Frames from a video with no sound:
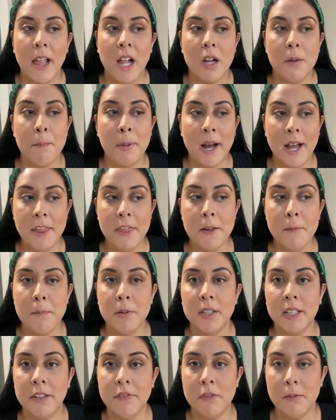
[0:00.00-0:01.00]
buy them, but
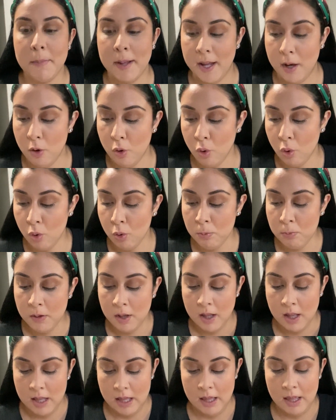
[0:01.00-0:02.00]
leave them at home.
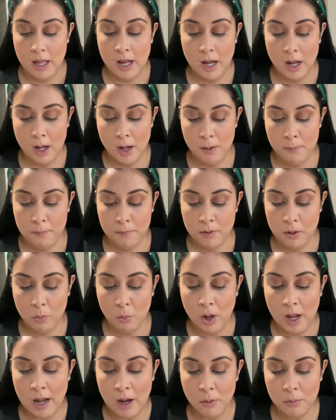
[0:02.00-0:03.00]

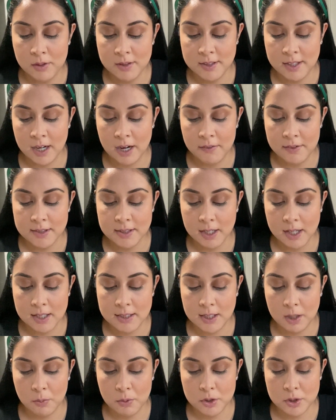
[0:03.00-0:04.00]
While I was there, obviously, because
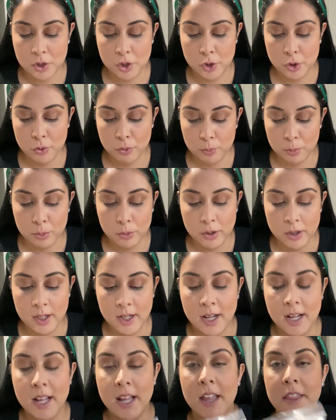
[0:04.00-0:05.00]
he was a newborn,
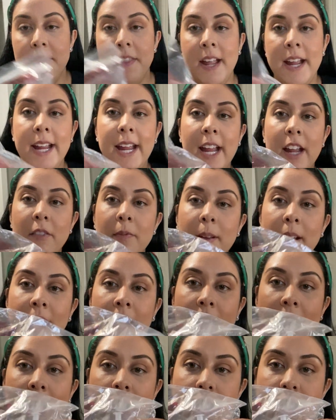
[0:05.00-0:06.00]
they gave me,
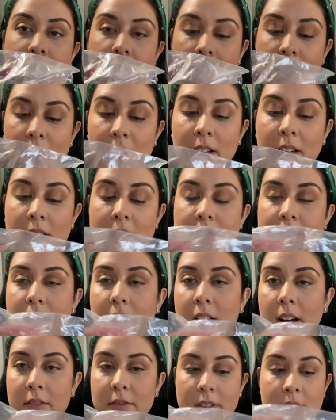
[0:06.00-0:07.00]
actually, look, I still
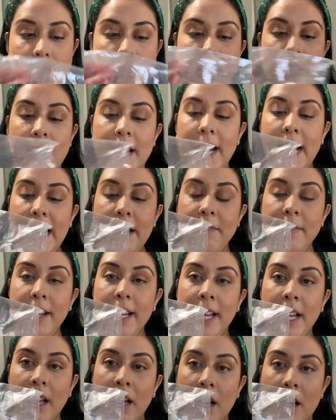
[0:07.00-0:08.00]
have this. They gave
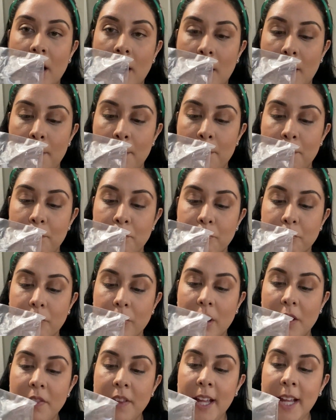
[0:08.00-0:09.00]
me
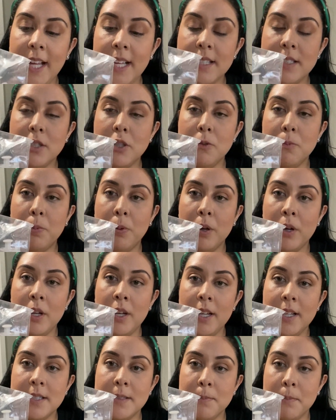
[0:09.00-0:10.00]
these to put
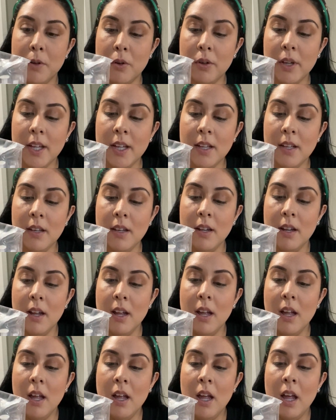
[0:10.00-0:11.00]
his milk in.
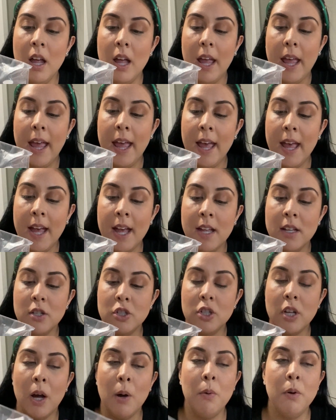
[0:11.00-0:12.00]
And
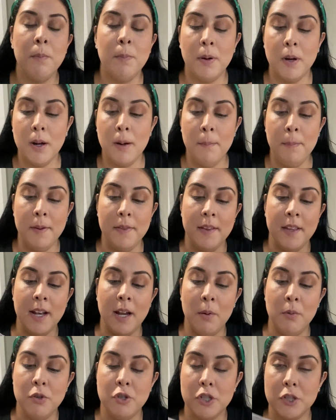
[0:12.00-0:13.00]
so I would pump, and then
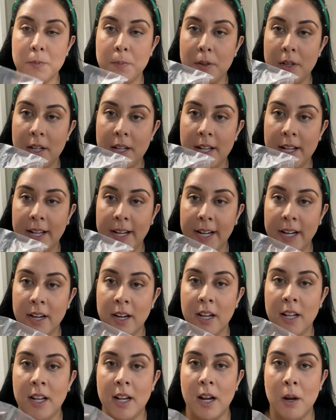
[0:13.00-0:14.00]
I would just put it in here,
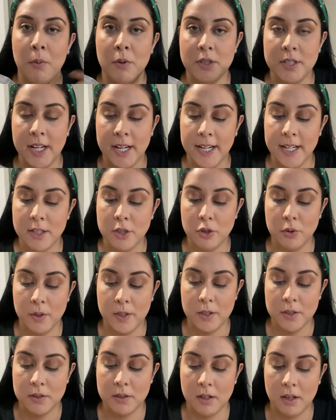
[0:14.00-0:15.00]
and then I would take it to
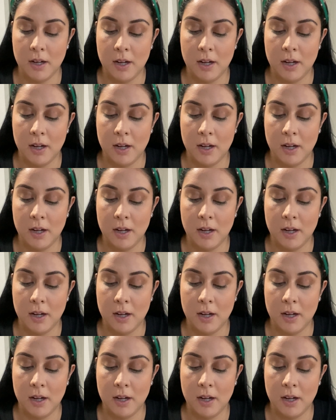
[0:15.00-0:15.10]
his